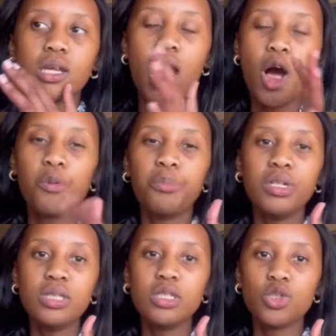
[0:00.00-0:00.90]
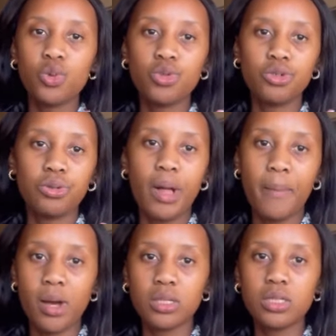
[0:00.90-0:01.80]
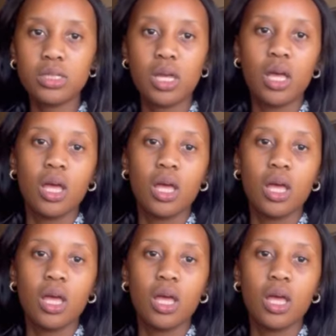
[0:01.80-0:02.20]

I'll put the total amount